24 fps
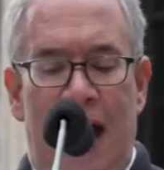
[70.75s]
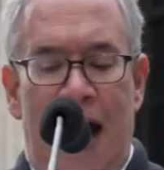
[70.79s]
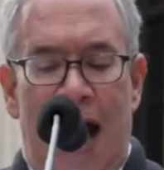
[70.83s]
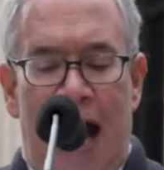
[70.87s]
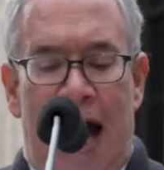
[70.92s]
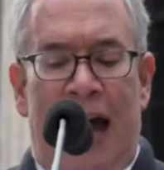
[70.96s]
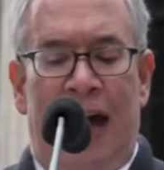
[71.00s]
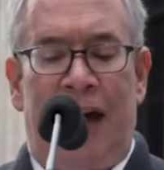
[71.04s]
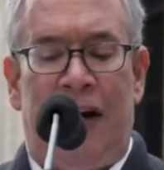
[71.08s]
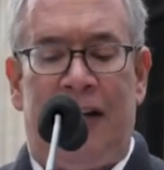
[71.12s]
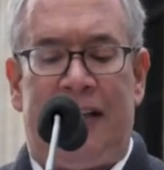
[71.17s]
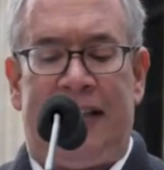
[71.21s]

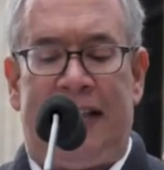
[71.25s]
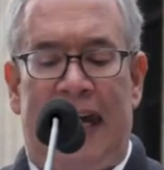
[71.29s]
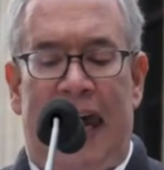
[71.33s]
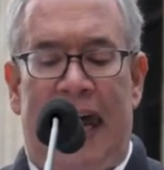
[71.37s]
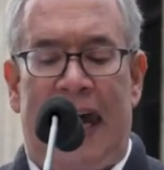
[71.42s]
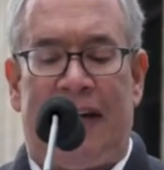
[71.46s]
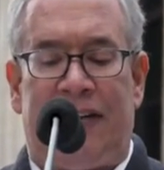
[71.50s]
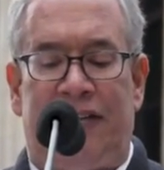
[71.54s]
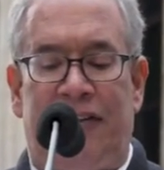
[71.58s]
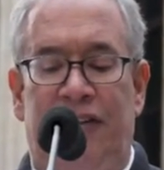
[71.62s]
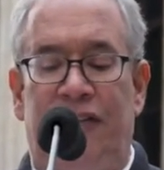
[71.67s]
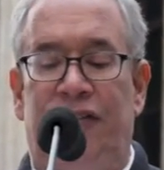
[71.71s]
higher
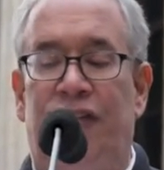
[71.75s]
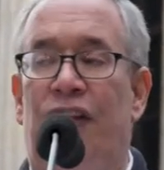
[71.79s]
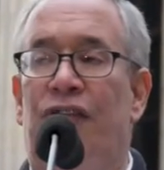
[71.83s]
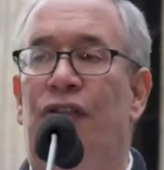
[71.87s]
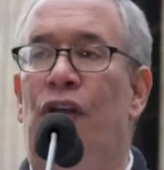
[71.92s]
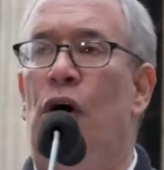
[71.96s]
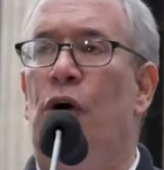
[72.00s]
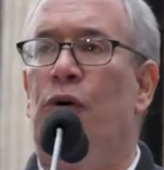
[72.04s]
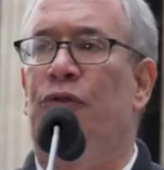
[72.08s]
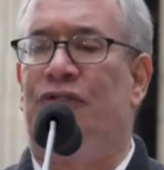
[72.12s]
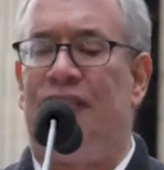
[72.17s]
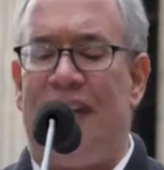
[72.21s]
taxes than
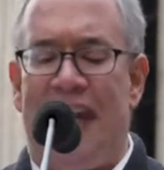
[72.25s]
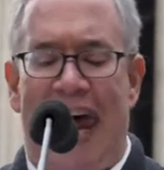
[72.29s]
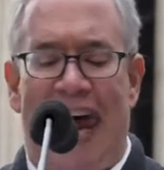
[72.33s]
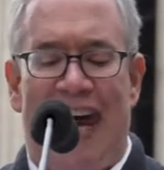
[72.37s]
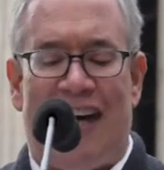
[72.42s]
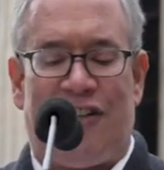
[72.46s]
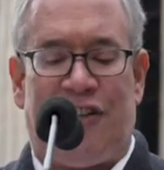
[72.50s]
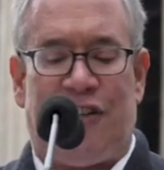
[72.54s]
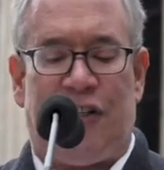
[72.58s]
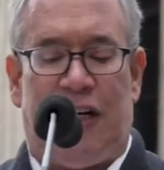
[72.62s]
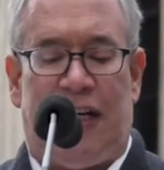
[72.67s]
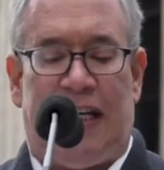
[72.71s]
those
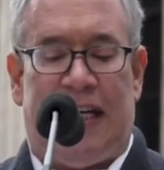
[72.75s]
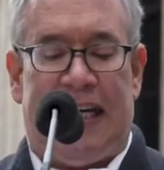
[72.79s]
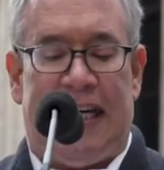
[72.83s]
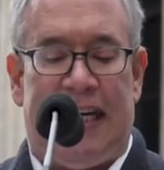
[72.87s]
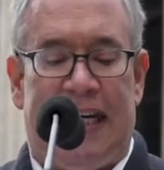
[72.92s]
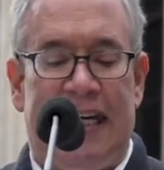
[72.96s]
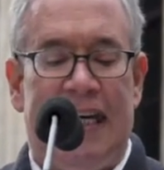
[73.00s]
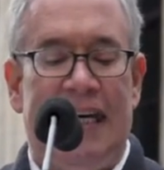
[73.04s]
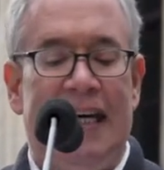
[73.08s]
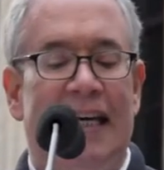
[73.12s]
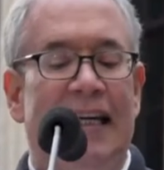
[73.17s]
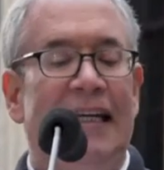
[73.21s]
nationally.